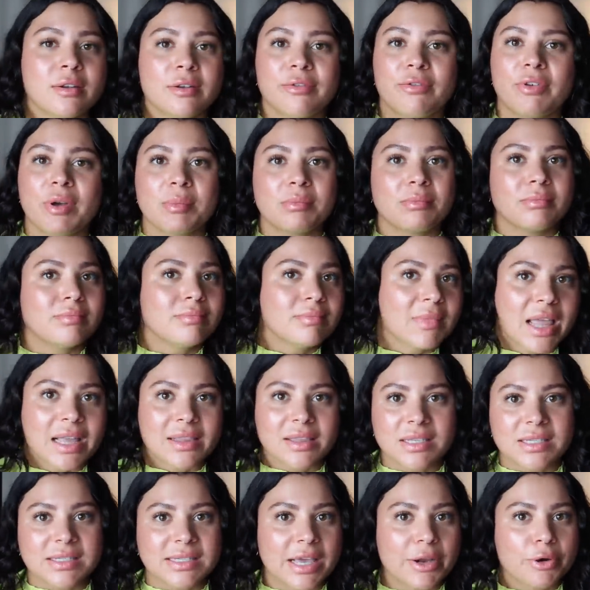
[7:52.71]
from
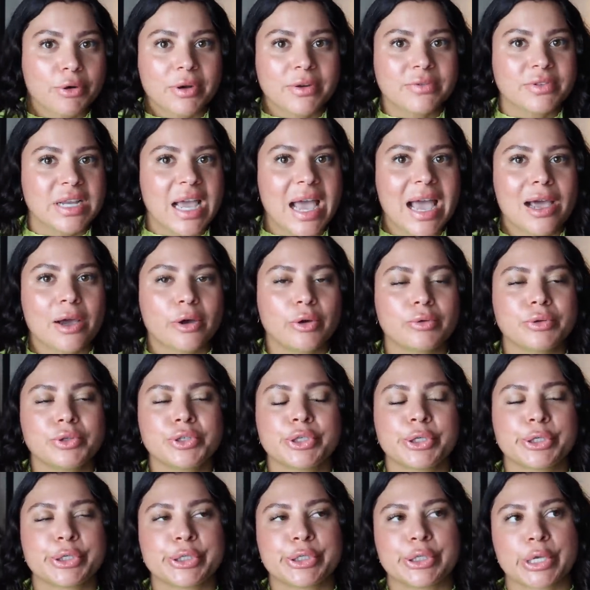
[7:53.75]
like the center of
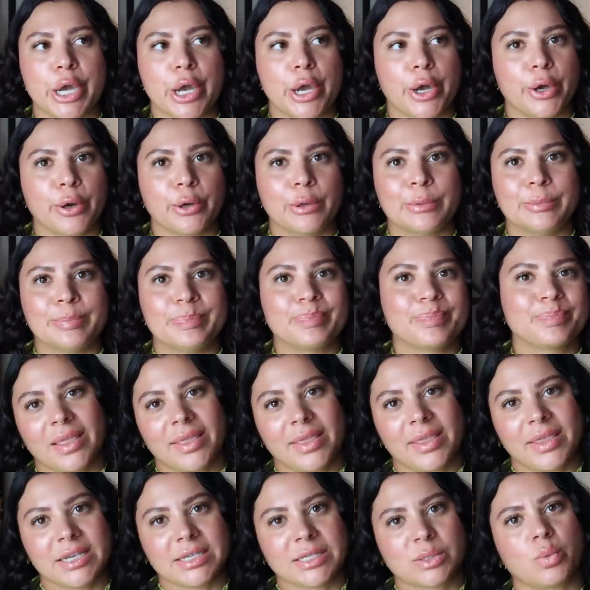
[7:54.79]
town. So
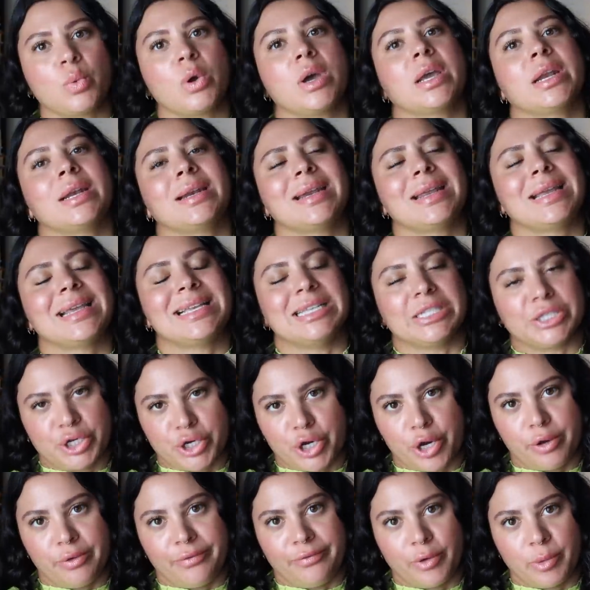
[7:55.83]
this one is a
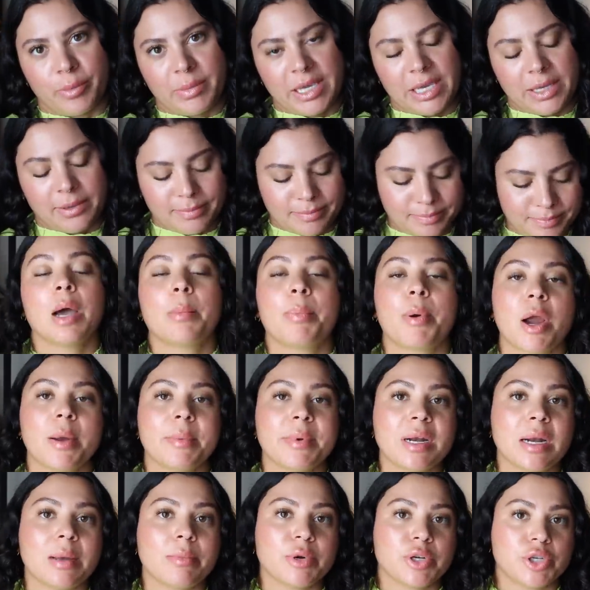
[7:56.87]
no for me.
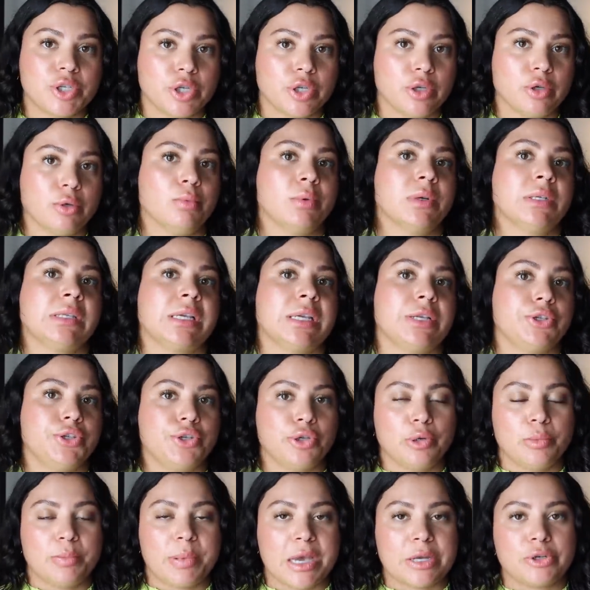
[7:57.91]
Apartment number two was a
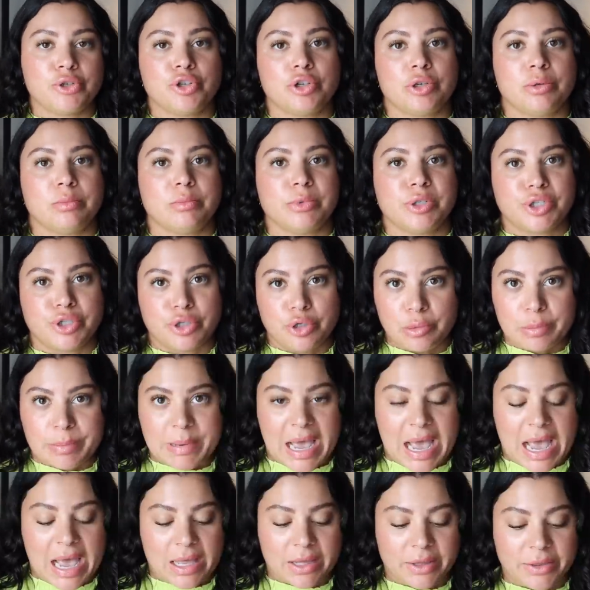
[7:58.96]
two bedroom, two
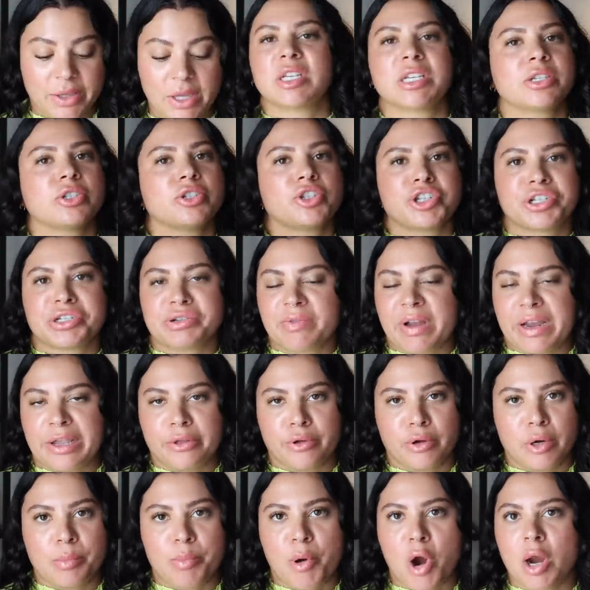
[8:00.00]
bath. This is just a
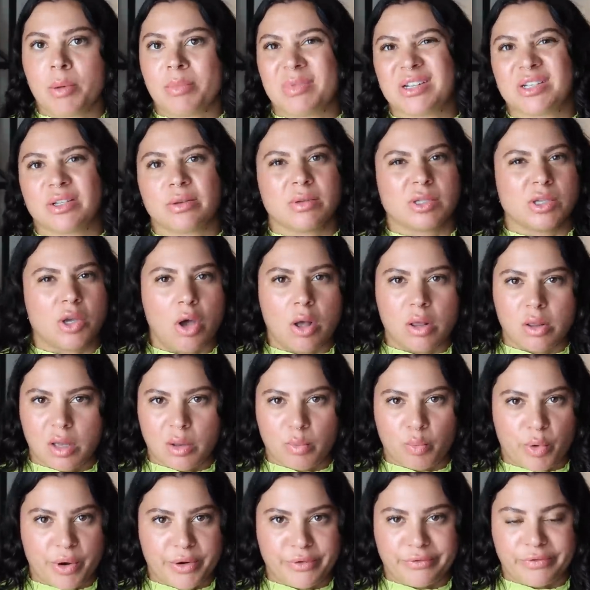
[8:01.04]
regular apartment, so it's all
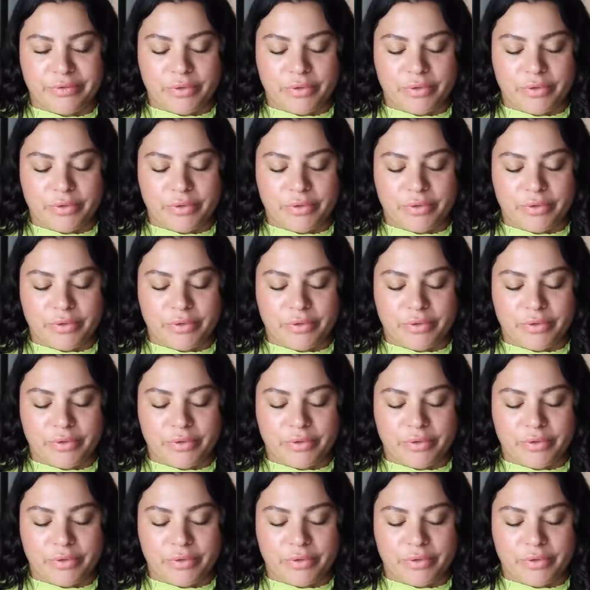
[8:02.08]
on one